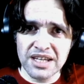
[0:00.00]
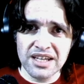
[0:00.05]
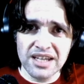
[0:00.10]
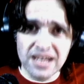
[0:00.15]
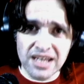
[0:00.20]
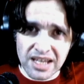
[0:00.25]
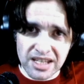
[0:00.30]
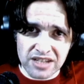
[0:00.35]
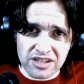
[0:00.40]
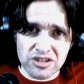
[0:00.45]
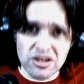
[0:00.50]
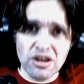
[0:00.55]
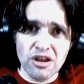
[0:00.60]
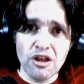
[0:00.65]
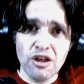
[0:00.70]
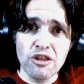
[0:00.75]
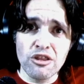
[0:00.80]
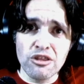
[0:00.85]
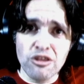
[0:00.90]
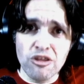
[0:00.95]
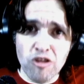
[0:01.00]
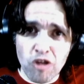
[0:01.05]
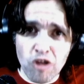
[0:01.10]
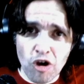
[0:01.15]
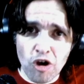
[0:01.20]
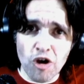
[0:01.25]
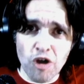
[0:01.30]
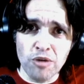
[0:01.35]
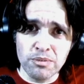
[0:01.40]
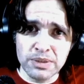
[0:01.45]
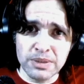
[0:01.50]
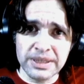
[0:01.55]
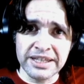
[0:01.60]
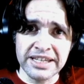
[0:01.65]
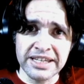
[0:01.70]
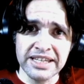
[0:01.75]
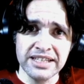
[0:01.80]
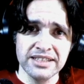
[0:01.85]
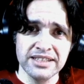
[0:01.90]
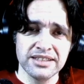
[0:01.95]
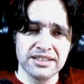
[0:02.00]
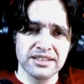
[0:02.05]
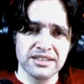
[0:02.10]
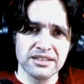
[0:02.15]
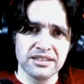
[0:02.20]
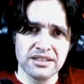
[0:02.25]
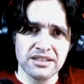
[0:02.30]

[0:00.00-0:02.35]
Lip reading: It's the place,